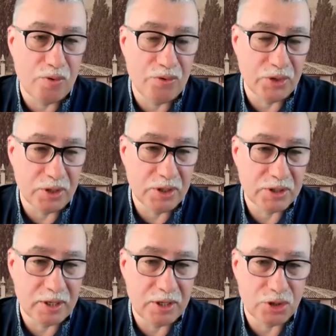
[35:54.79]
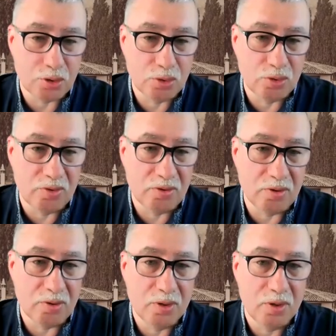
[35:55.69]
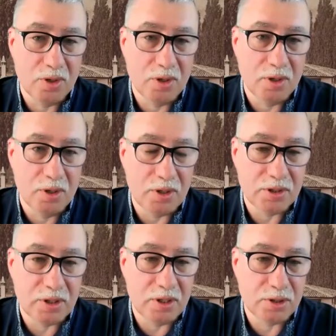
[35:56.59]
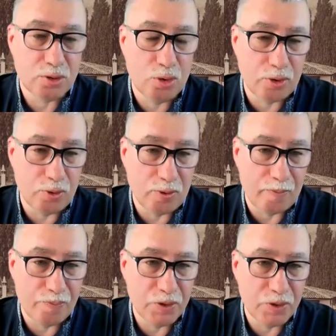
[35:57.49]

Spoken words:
historical narrative between Ukrainians